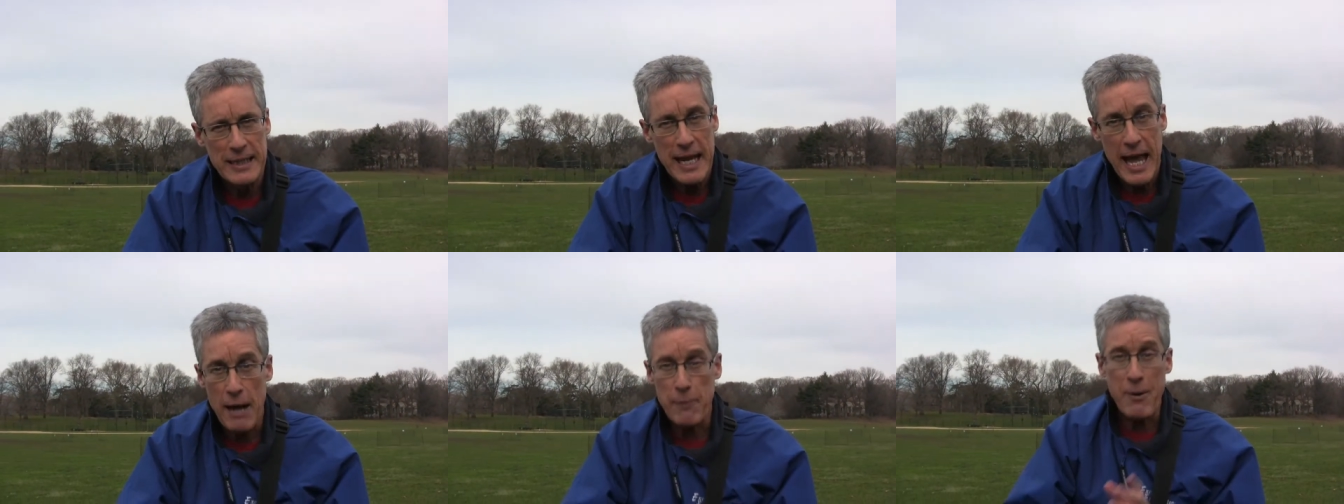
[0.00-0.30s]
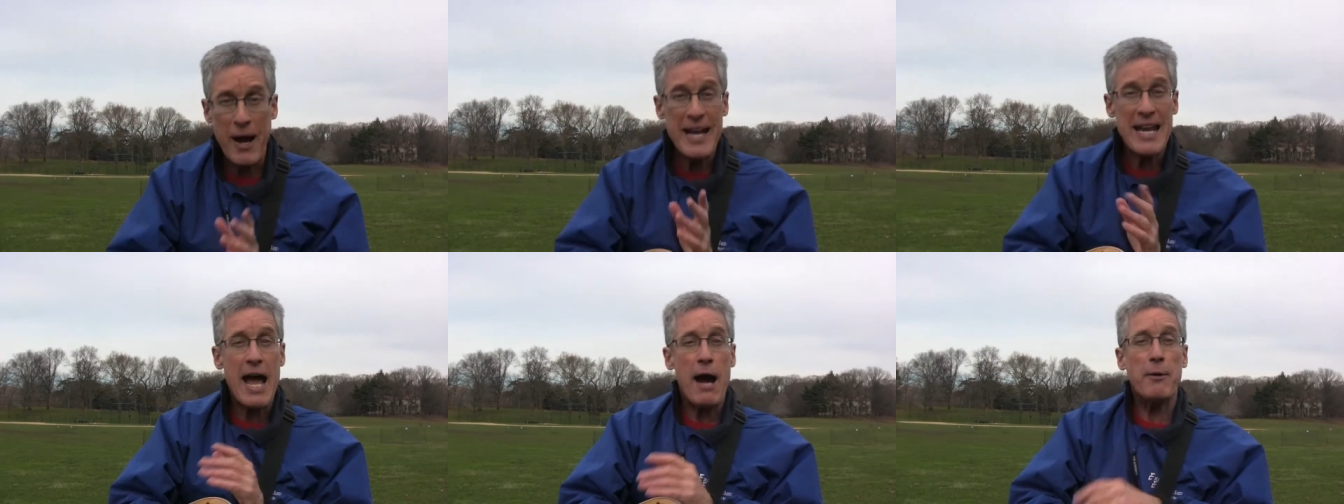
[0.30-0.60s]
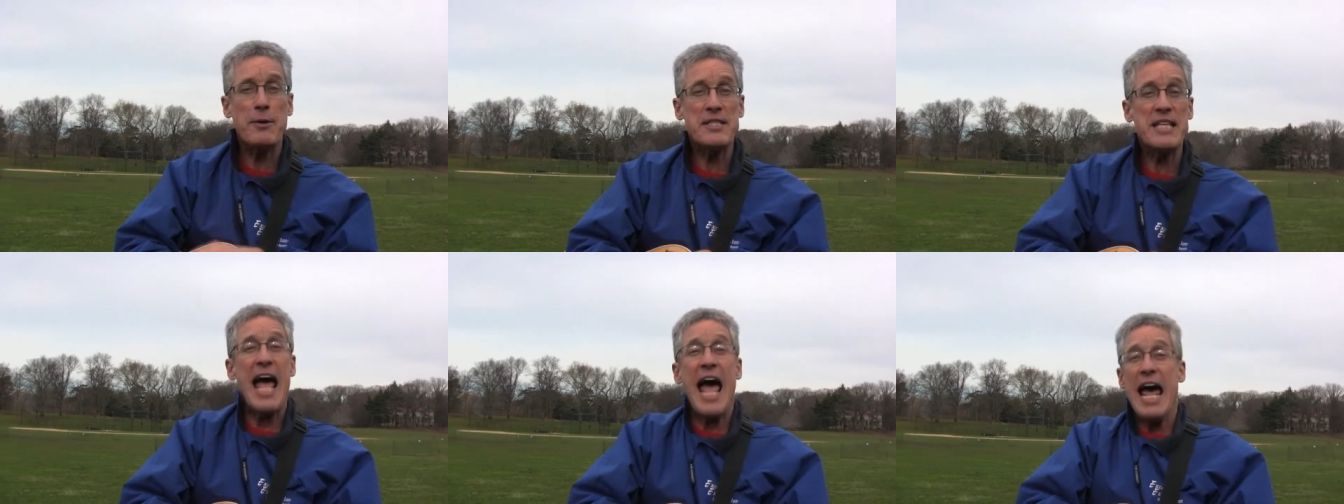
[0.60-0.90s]
And right
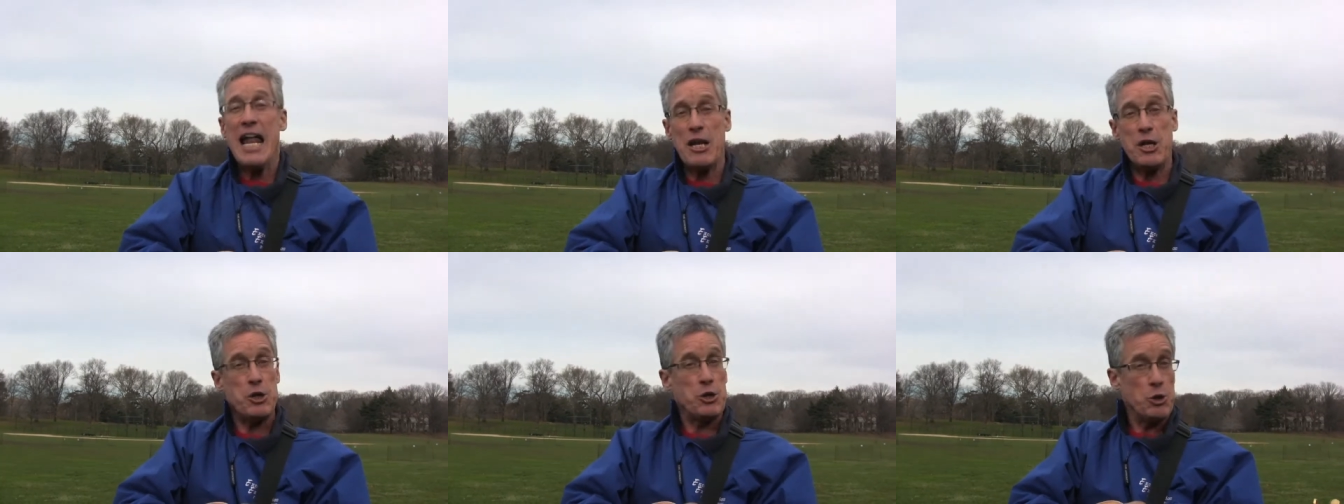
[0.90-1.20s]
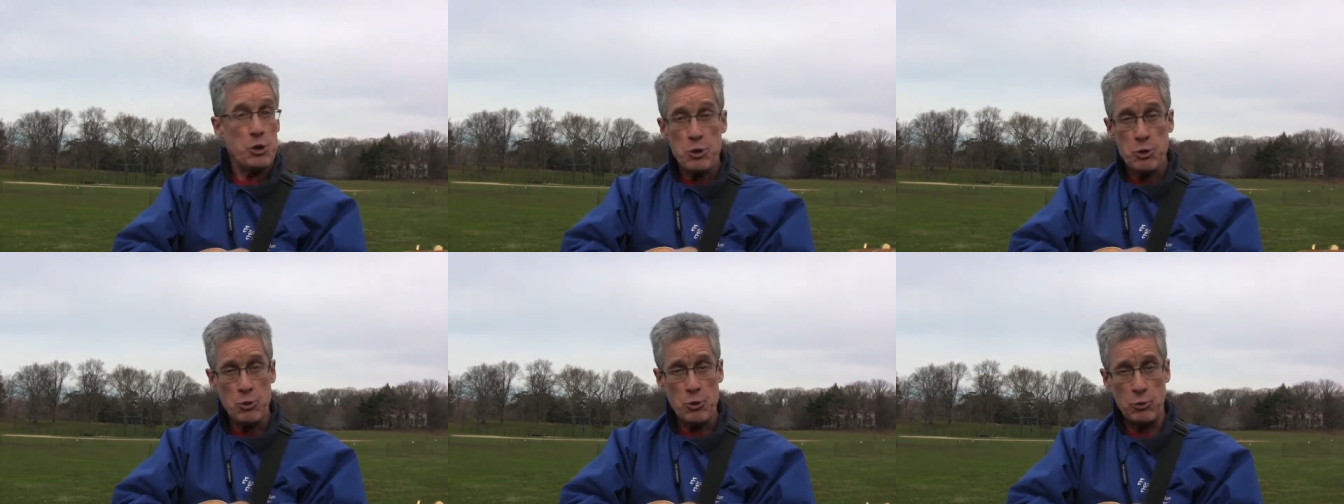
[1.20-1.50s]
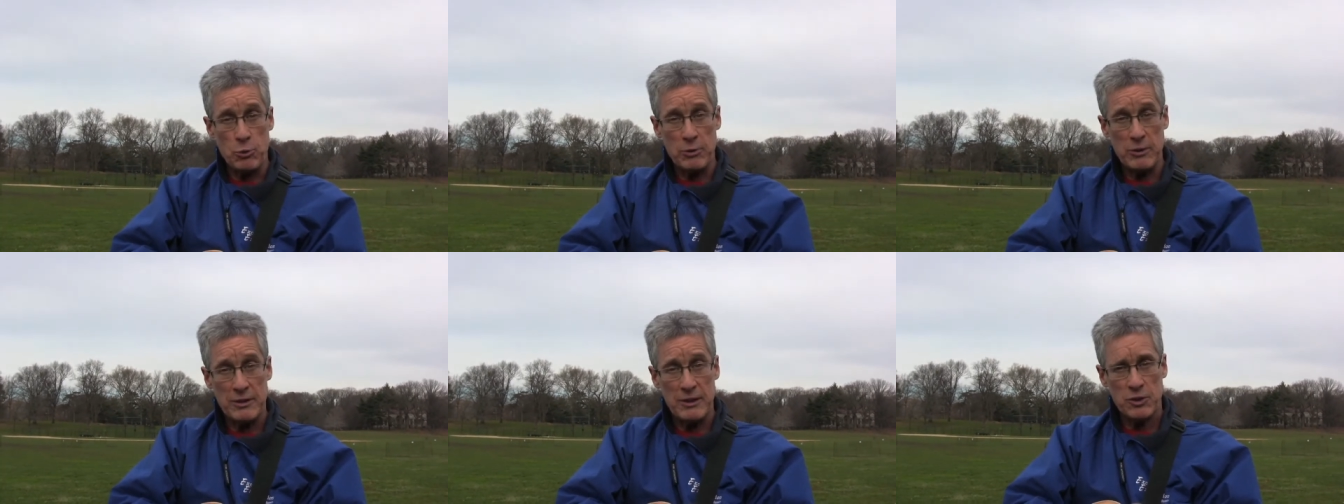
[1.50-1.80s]
now it's
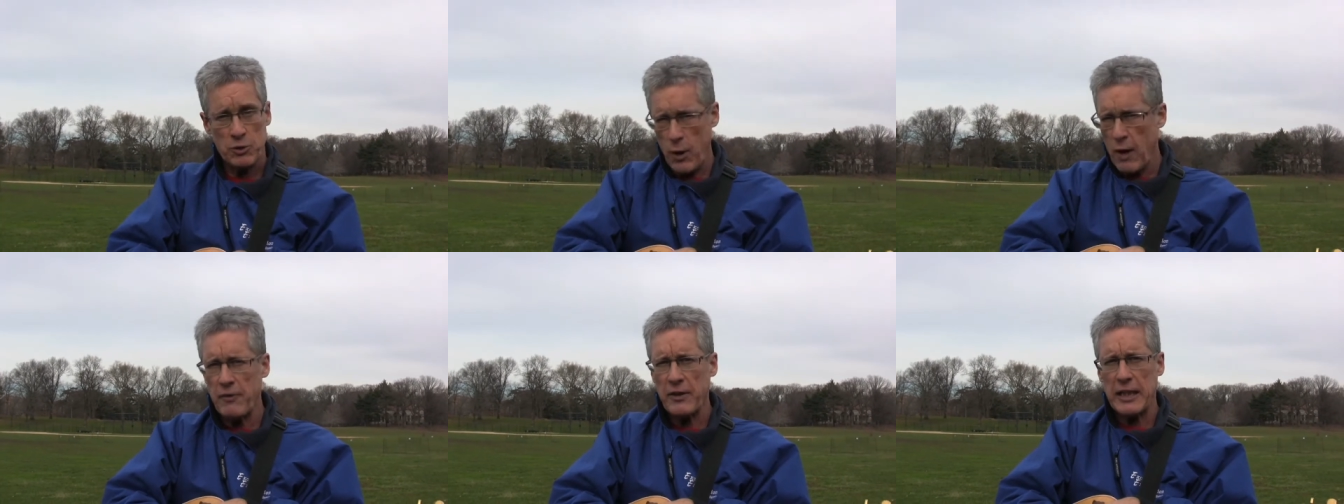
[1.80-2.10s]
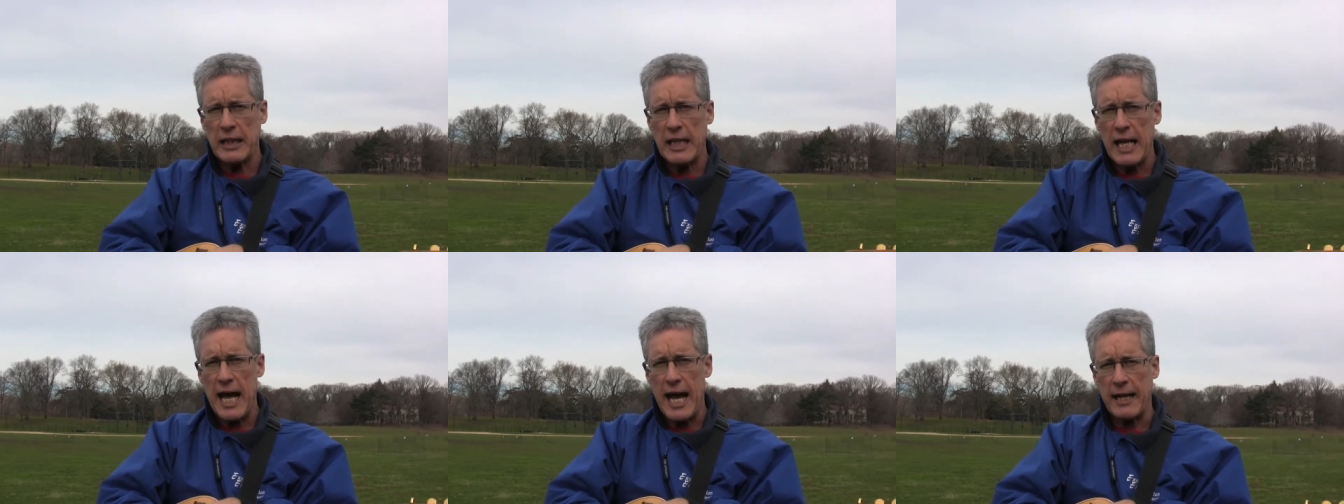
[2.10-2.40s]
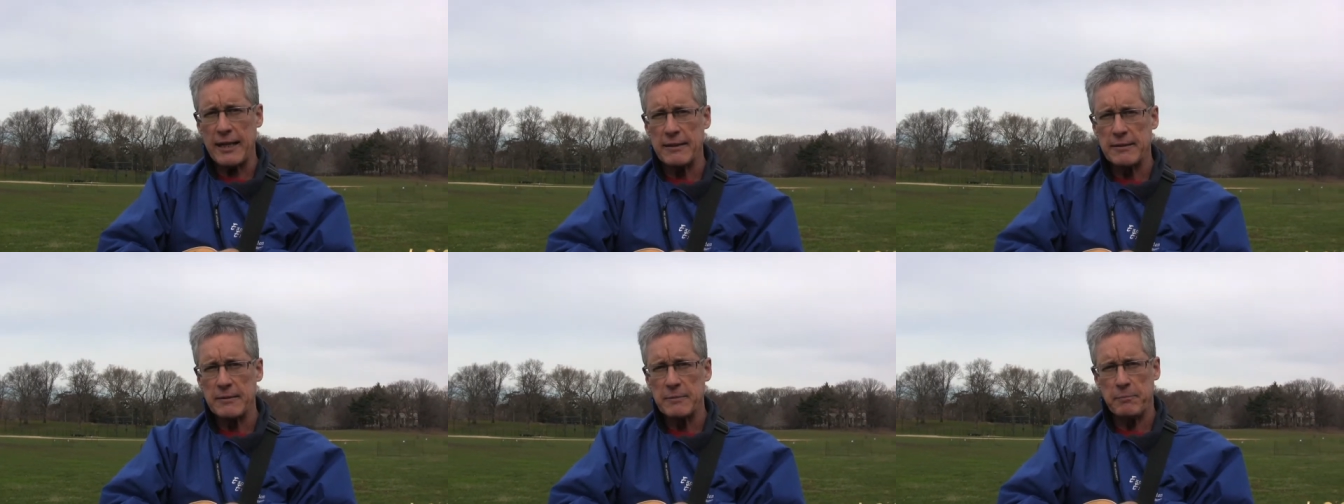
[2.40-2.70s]
noon, 12
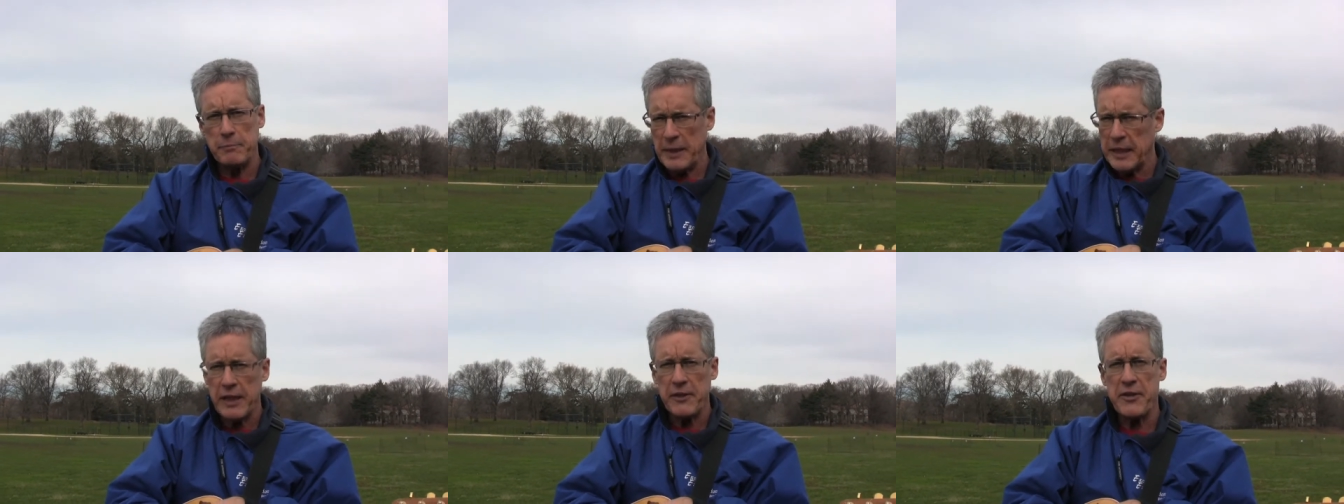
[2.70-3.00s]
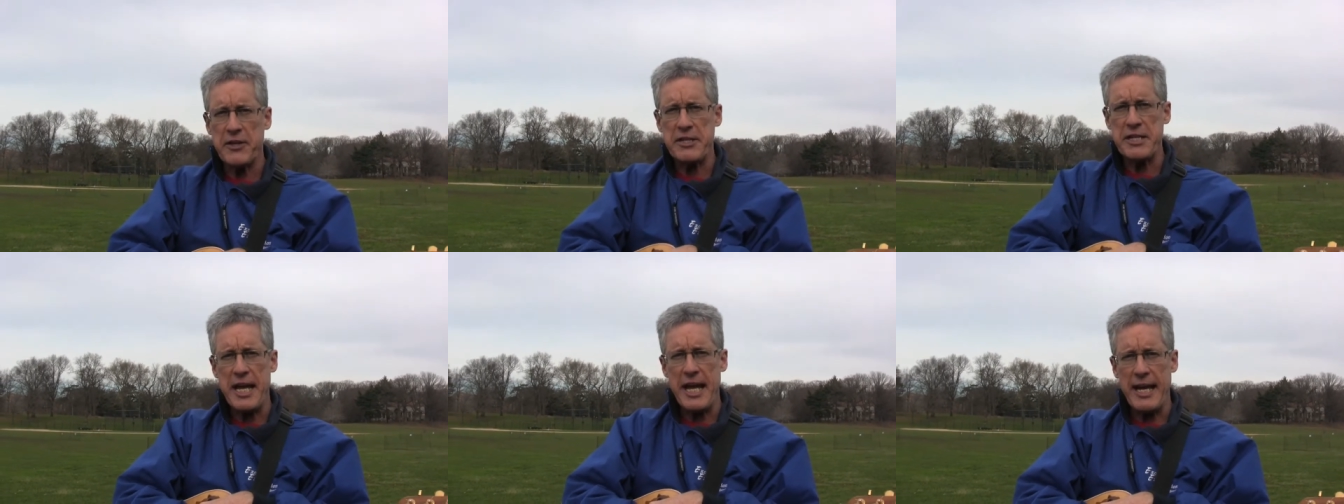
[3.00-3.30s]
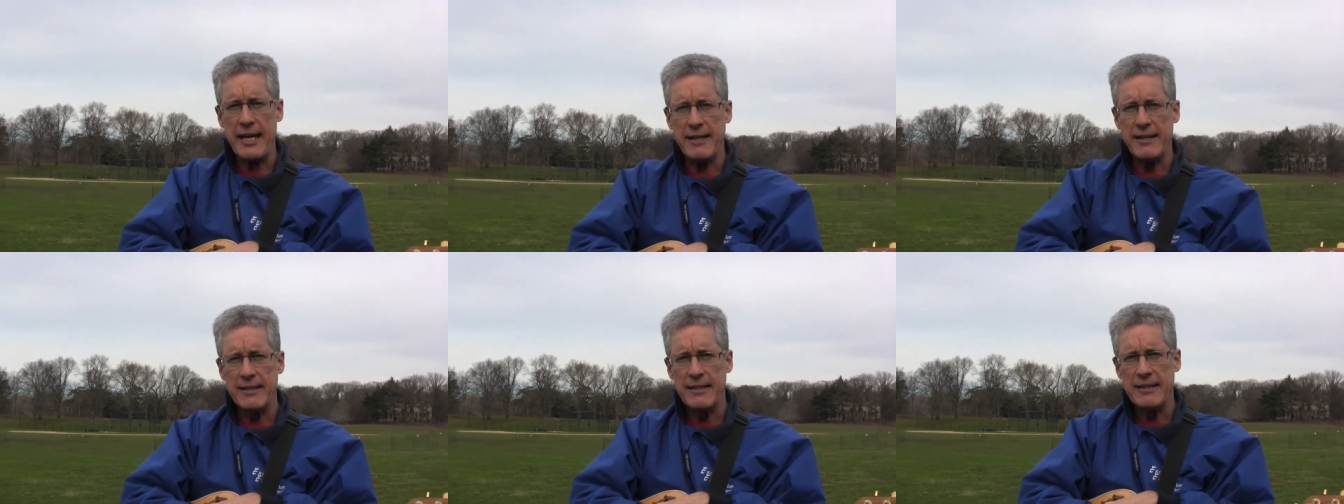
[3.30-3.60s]
o'clock, middle of the
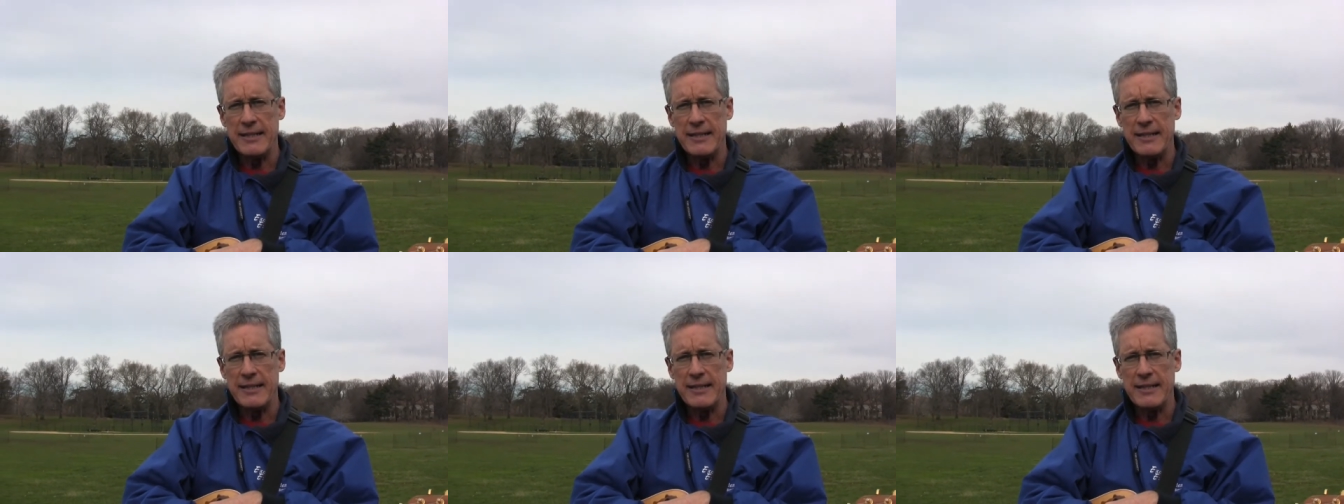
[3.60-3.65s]
day.